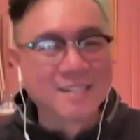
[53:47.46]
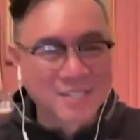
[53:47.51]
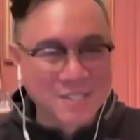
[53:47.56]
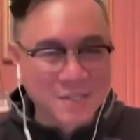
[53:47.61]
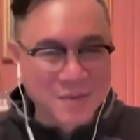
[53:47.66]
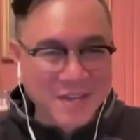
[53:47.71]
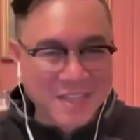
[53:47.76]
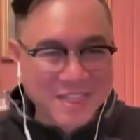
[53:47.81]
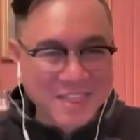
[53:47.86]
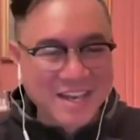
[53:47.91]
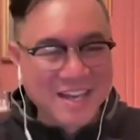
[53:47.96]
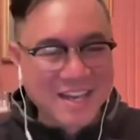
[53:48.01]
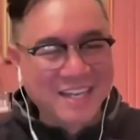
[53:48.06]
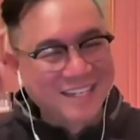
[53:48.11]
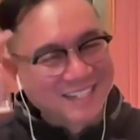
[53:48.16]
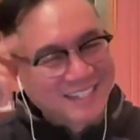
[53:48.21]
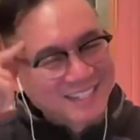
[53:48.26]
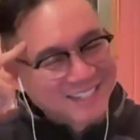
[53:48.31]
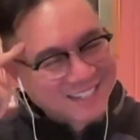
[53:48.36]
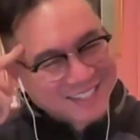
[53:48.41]
so I
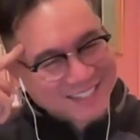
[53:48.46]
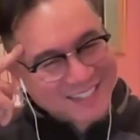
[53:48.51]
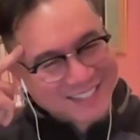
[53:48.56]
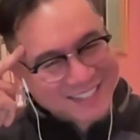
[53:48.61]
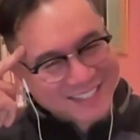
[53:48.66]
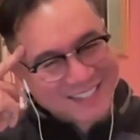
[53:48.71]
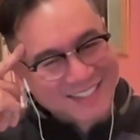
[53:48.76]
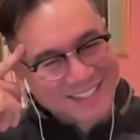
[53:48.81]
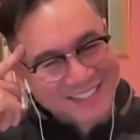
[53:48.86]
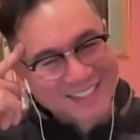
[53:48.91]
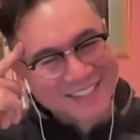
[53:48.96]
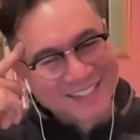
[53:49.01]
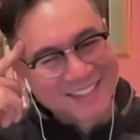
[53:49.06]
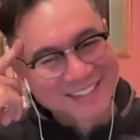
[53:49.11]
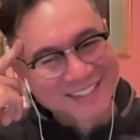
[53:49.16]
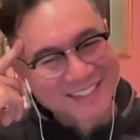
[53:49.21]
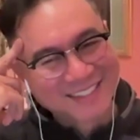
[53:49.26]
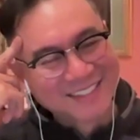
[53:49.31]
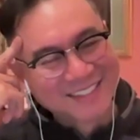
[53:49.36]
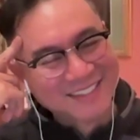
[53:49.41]
thought.
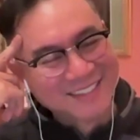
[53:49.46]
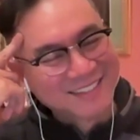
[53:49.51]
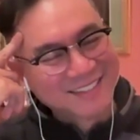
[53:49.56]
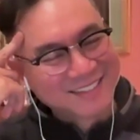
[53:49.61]
do you